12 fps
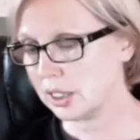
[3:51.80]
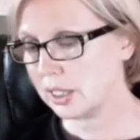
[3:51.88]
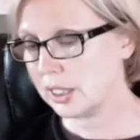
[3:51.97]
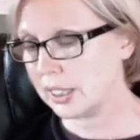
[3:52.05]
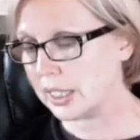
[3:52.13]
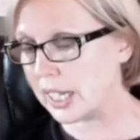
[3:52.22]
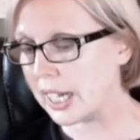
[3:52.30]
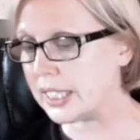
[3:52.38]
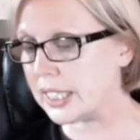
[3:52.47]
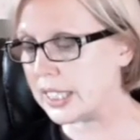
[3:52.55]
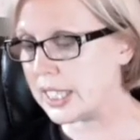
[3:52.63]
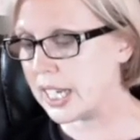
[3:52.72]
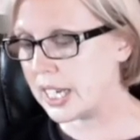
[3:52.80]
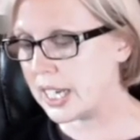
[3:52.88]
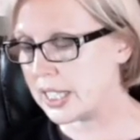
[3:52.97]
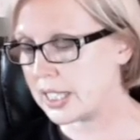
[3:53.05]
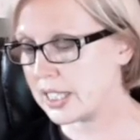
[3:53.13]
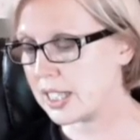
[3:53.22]
90
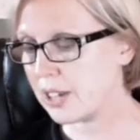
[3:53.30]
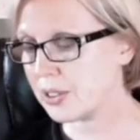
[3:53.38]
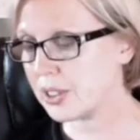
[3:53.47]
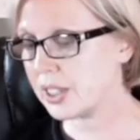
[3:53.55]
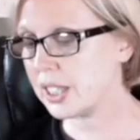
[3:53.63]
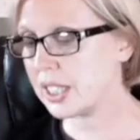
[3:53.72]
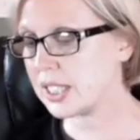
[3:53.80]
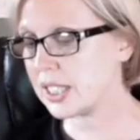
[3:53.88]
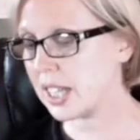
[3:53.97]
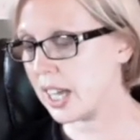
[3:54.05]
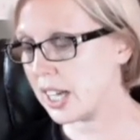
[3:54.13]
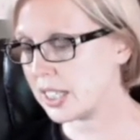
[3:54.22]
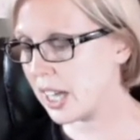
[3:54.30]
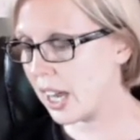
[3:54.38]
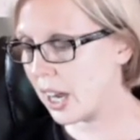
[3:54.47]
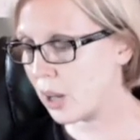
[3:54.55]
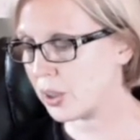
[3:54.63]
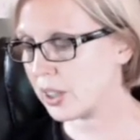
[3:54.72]
days, down to the exact
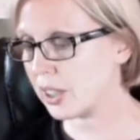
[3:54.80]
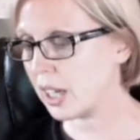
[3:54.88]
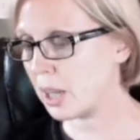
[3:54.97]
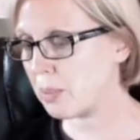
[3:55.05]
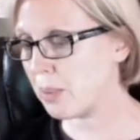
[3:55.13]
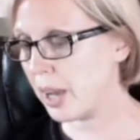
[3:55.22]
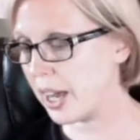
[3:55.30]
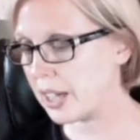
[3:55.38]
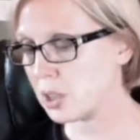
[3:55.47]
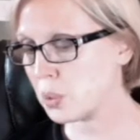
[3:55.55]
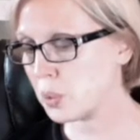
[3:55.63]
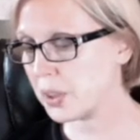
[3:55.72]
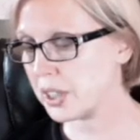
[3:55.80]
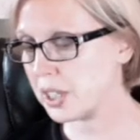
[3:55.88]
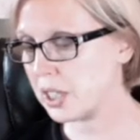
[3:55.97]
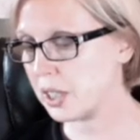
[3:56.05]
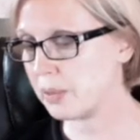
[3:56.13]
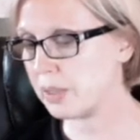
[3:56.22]
hour, had passed with a
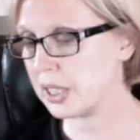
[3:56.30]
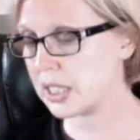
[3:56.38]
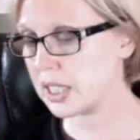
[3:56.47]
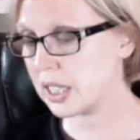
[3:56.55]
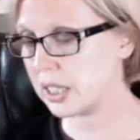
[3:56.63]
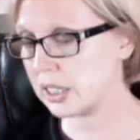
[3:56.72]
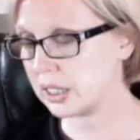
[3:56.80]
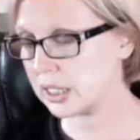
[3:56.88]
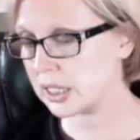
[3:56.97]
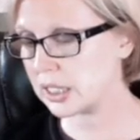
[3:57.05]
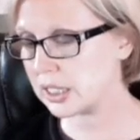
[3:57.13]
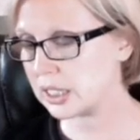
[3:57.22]
numbing silence.